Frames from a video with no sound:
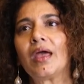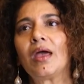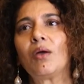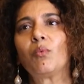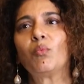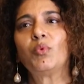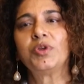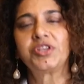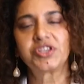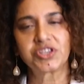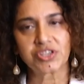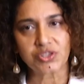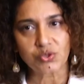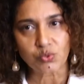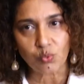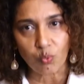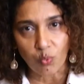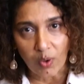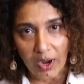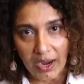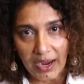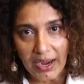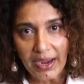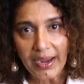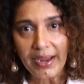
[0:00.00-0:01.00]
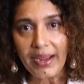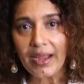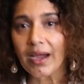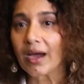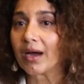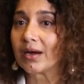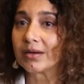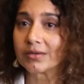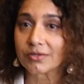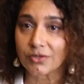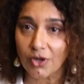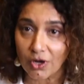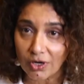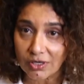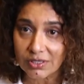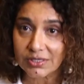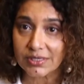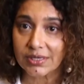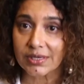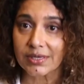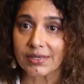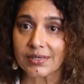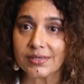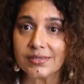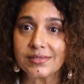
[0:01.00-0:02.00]
which is why our
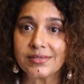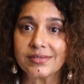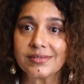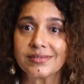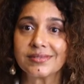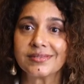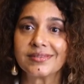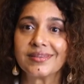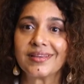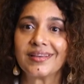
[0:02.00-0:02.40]
doctors